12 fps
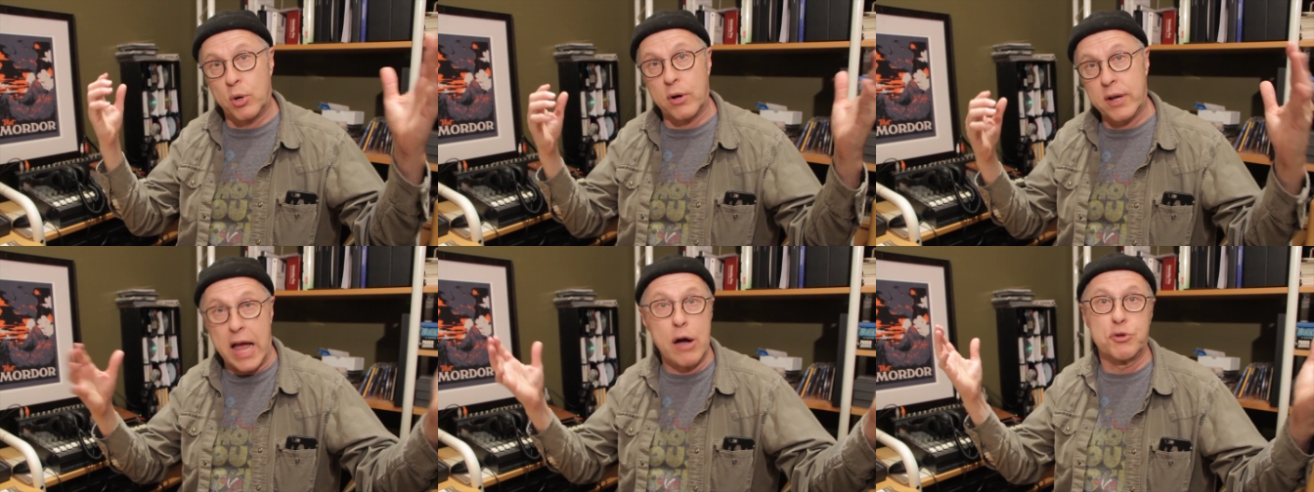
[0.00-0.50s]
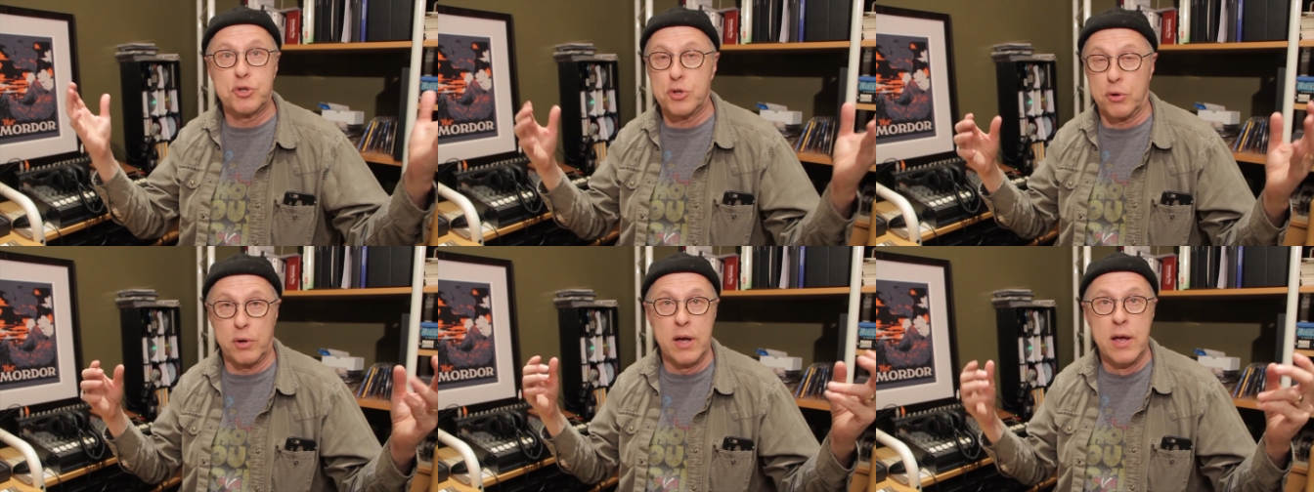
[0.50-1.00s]
or a
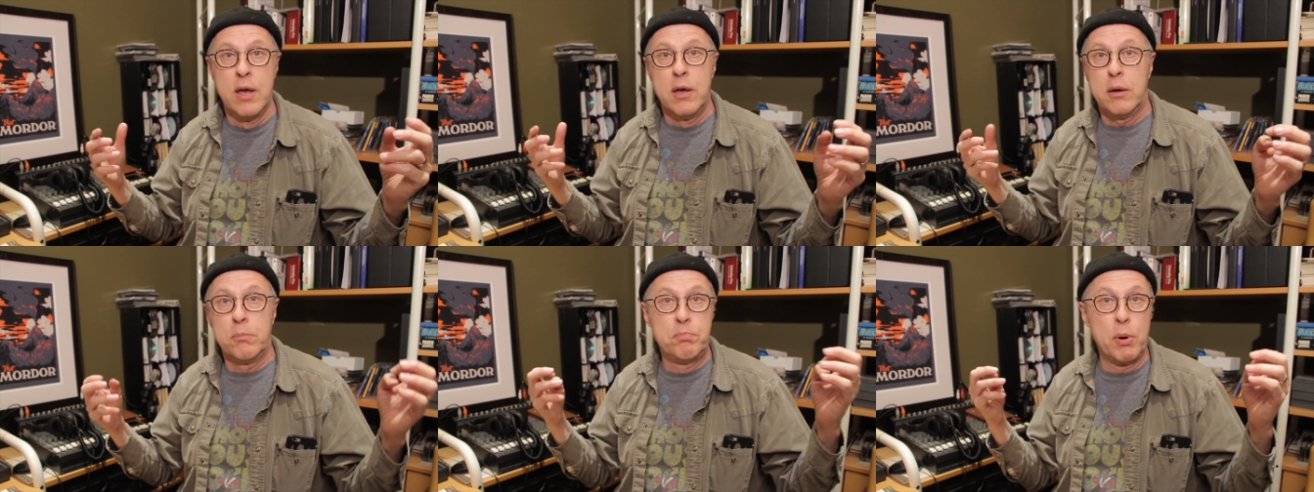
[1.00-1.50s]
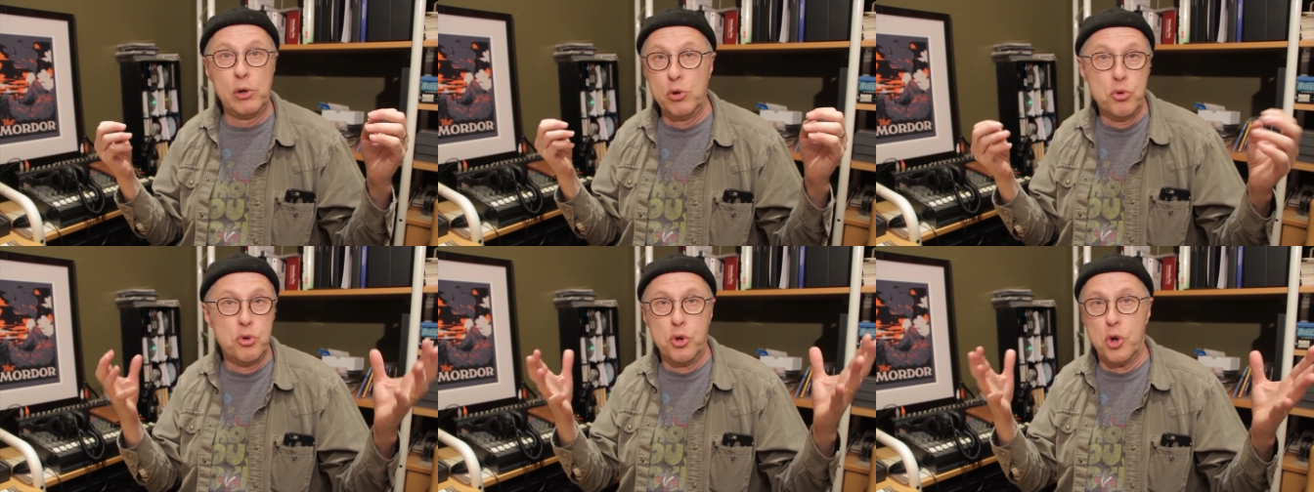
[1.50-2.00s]
couch or a
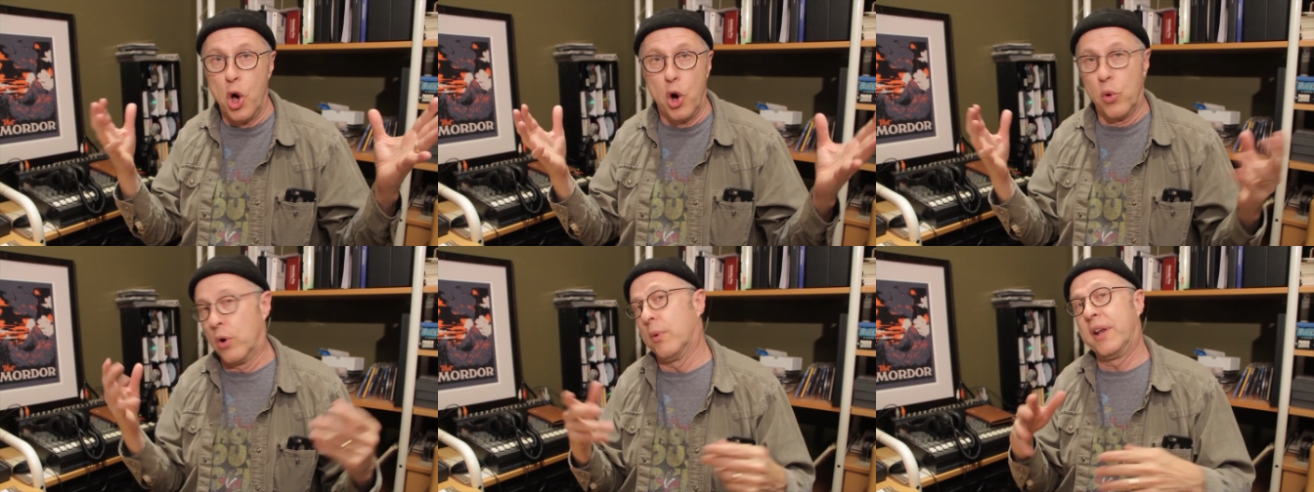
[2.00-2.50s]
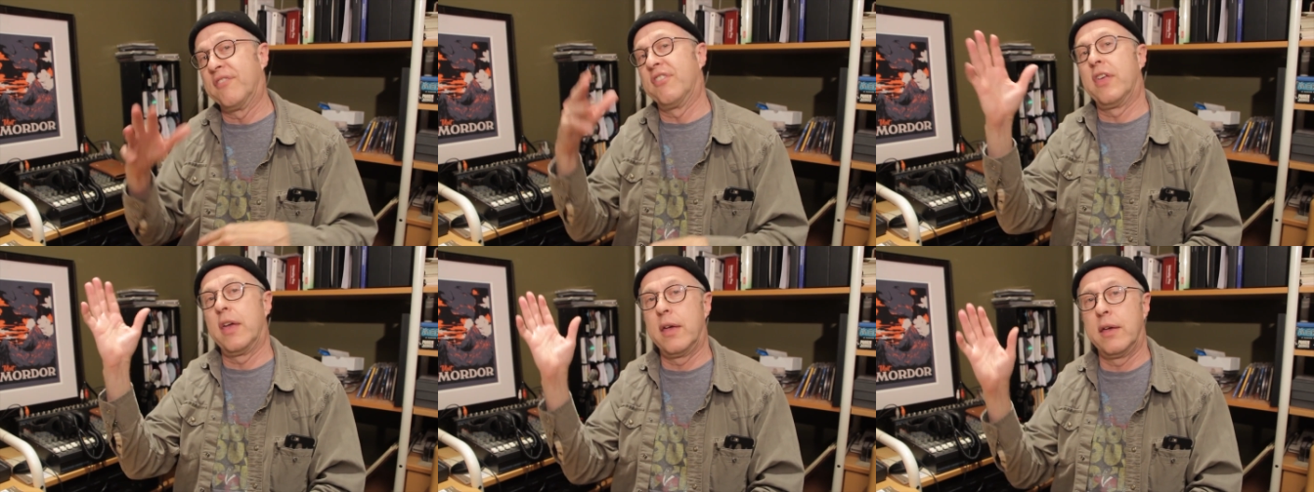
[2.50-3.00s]
balundo or whatever
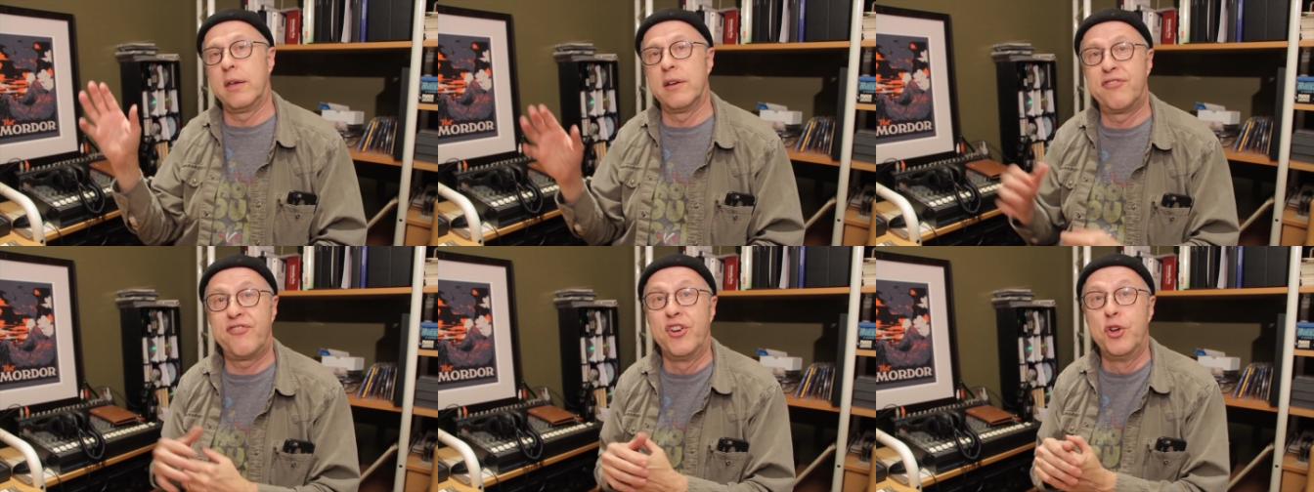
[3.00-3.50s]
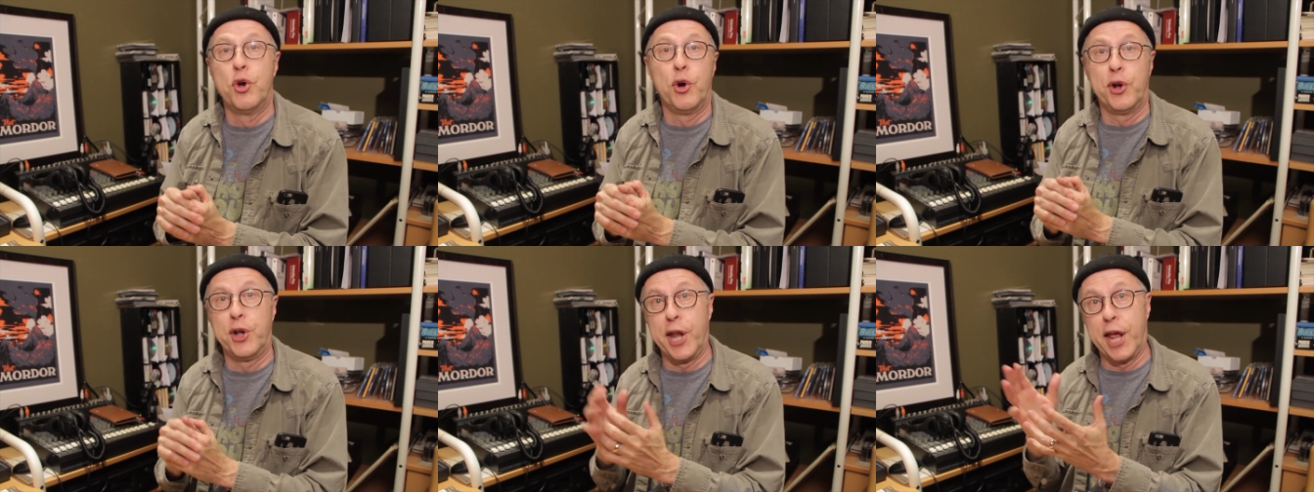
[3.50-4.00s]
they,
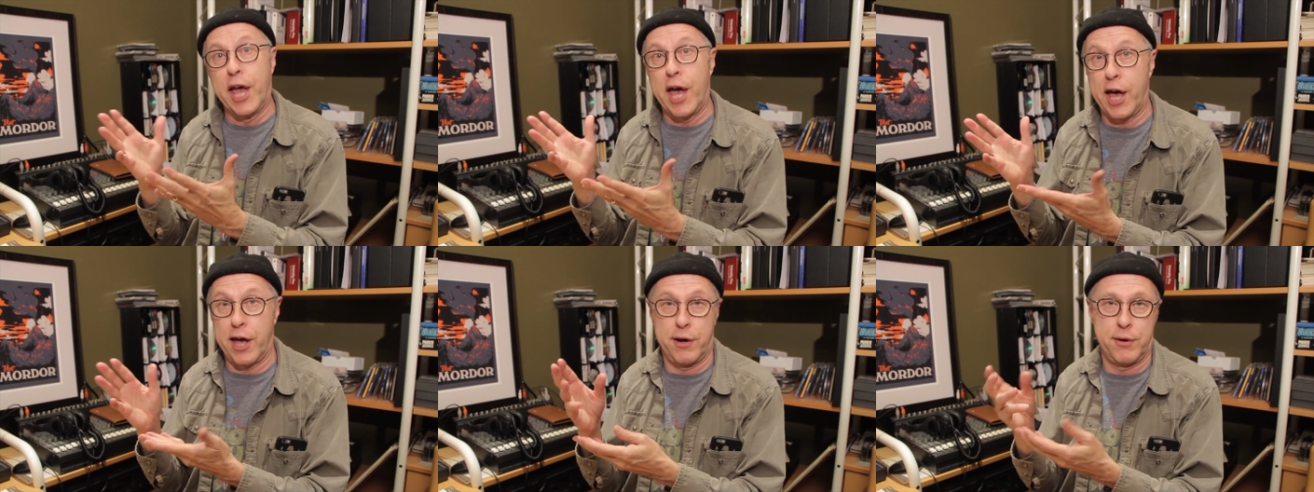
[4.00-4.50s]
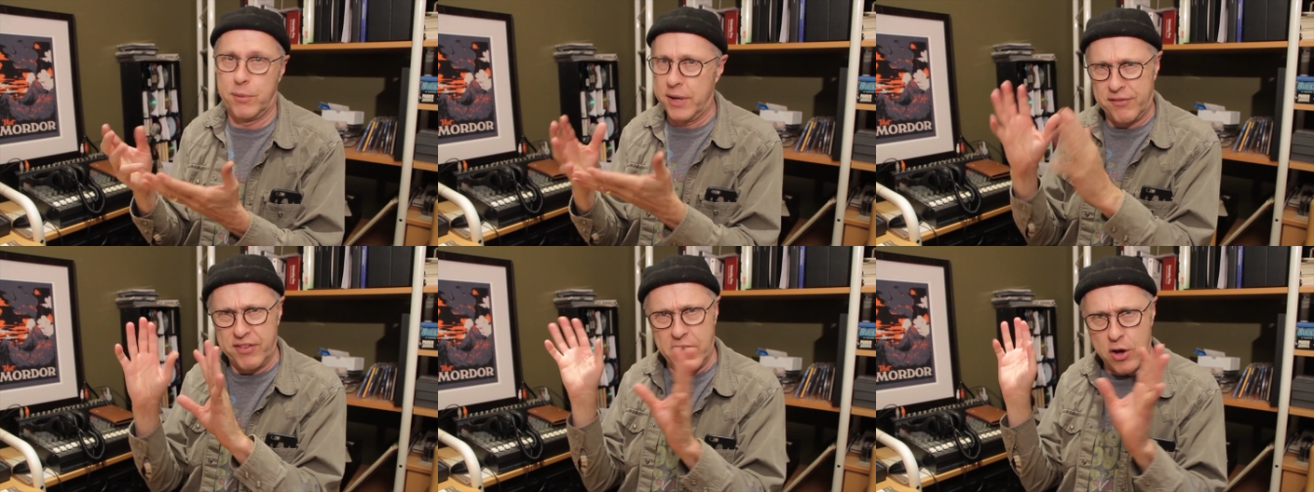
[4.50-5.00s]
Finerndiga or
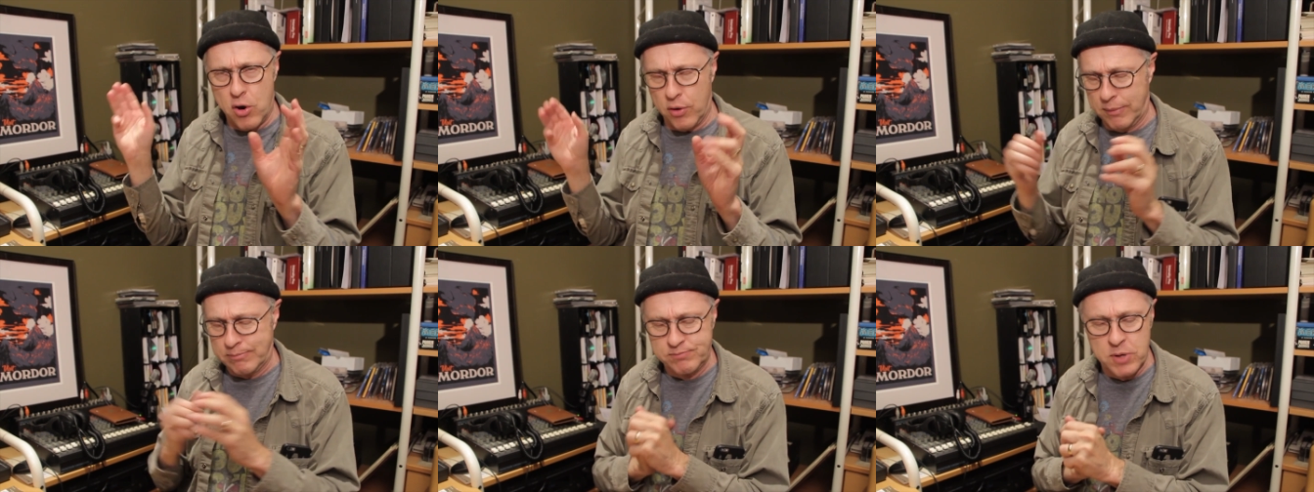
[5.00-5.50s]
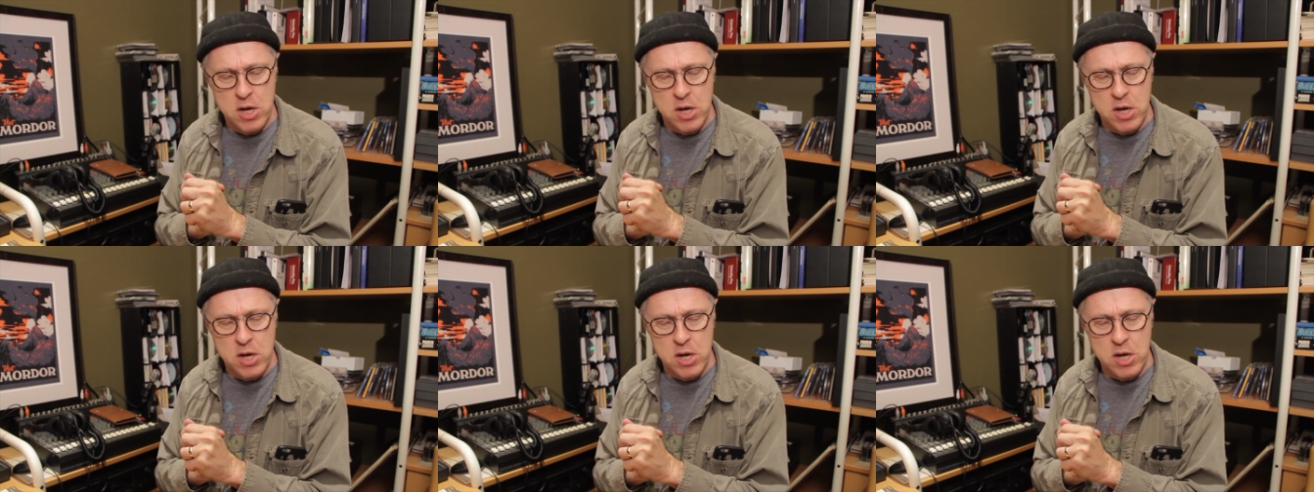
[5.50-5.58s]
whatever they call them.